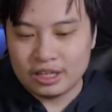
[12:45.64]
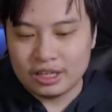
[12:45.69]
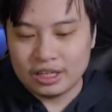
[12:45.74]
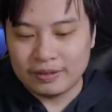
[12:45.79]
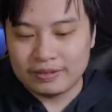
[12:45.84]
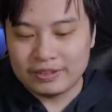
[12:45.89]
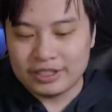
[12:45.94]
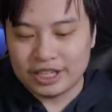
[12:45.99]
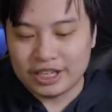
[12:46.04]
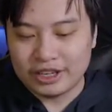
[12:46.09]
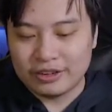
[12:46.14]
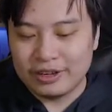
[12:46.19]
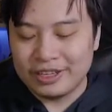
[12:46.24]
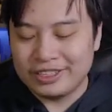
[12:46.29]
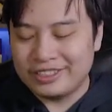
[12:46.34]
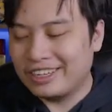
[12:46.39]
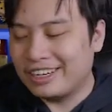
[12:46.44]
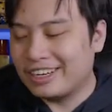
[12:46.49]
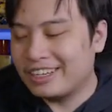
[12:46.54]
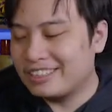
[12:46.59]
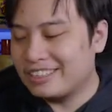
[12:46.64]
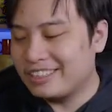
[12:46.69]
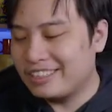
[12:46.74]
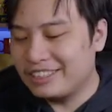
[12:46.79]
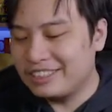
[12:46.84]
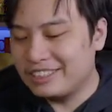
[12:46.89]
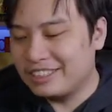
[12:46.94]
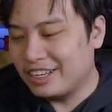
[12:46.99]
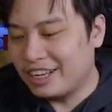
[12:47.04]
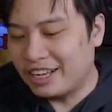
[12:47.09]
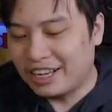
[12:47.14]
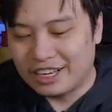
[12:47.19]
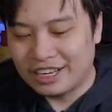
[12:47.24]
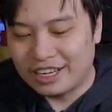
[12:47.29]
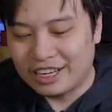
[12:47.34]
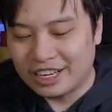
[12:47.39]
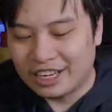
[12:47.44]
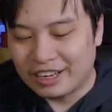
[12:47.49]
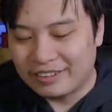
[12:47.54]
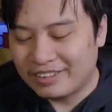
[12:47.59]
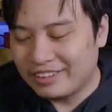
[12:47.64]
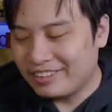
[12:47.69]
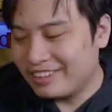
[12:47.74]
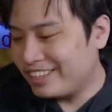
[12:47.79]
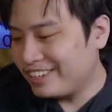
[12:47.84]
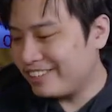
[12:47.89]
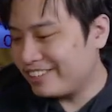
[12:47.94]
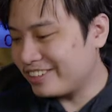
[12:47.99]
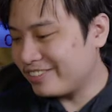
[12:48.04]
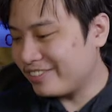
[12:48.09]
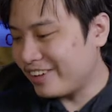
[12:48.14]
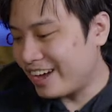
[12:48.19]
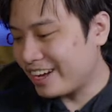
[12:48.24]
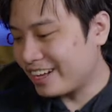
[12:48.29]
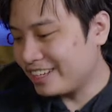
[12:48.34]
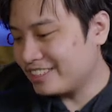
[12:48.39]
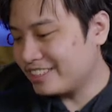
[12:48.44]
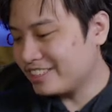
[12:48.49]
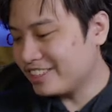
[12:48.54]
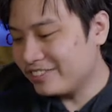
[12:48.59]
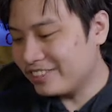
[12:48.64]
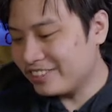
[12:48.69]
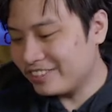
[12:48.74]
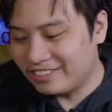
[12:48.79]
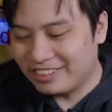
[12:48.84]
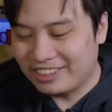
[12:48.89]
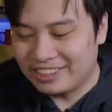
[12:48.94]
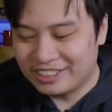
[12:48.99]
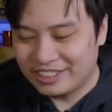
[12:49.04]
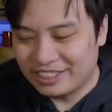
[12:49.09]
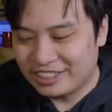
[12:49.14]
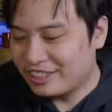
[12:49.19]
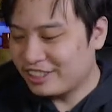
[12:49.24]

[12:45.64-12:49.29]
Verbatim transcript: I'm taking way too hard into this, and I have no idea where the pack I just opened was.